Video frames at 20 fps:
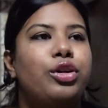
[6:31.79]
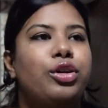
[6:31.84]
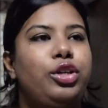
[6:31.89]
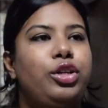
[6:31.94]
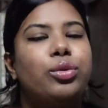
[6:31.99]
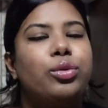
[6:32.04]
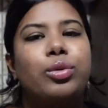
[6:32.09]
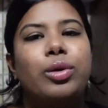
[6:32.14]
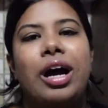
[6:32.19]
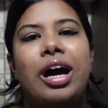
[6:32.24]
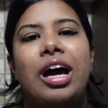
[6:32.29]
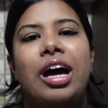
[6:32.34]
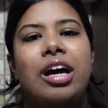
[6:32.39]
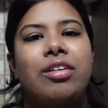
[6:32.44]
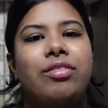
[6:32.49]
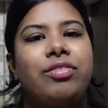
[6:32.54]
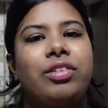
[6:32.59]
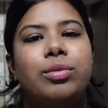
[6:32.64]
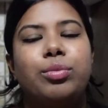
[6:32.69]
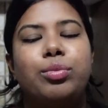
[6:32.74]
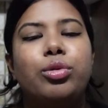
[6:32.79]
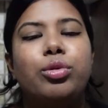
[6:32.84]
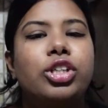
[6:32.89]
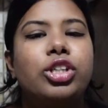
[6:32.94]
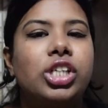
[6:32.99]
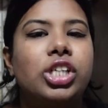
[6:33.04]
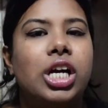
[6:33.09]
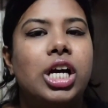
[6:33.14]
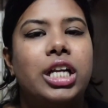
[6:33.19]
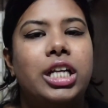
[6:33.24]
You have the
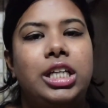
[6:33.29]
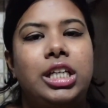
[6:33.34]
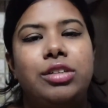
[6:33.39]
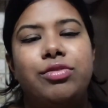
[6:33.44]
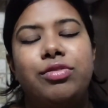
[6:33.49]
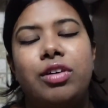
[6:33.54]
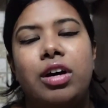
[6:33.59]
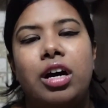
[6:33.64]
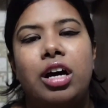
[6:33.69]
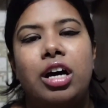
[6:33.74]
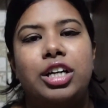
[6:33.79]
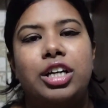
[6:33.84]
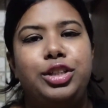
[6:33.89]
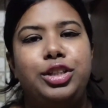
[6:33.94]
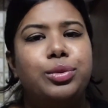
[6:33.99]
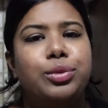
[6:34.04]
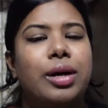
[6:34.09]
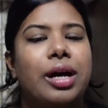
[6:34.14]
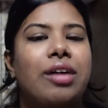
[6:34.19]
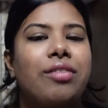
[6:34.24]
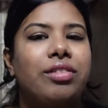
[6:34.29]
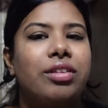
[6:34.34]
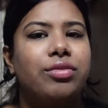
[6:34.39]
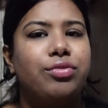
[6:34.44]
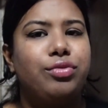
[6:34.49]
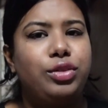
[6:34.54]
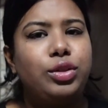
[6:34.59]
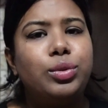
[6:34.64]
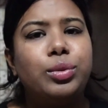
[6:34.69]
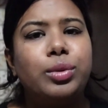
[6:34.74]
Burj Khalifa, you have the
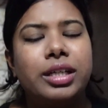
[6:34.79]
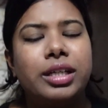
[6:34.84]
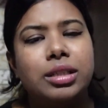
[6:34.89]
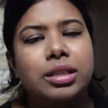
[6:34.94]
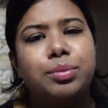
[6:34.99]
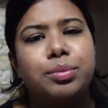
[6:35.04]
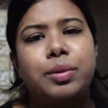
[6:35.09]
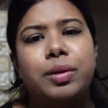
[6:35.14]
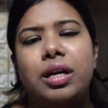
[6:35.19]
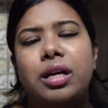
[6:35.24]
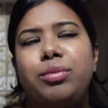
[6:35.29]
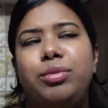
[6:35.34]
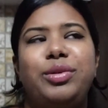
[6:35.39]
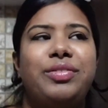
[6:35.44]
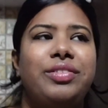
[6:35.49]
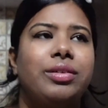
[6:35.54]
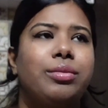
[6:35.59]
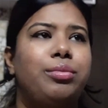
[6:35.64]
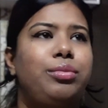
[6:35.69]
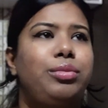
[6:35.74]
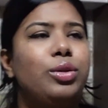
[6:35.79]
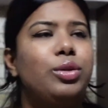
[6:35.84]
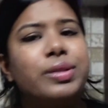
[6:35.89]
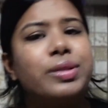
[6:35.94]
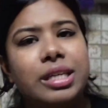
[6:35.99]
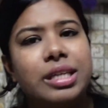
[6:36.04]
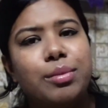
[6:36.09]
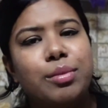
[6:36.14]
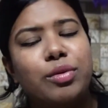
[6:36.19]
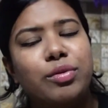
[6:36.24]
view at the Palm, you have the
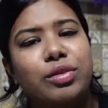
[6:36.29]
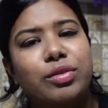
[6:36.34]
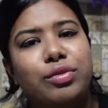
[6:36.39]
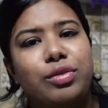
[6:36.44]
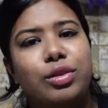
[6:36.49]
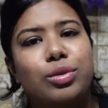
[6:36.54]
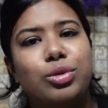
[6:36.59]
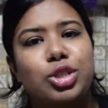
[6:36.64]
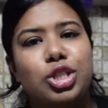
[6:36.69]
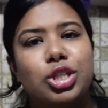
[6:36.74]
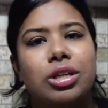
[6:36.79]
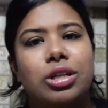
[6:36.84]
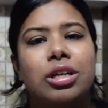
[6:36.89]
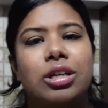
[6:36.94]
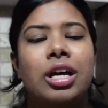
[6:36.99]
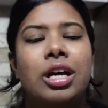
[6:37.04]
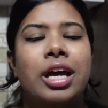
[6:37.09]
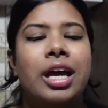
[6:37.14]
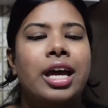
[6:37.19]
Museum of the Future.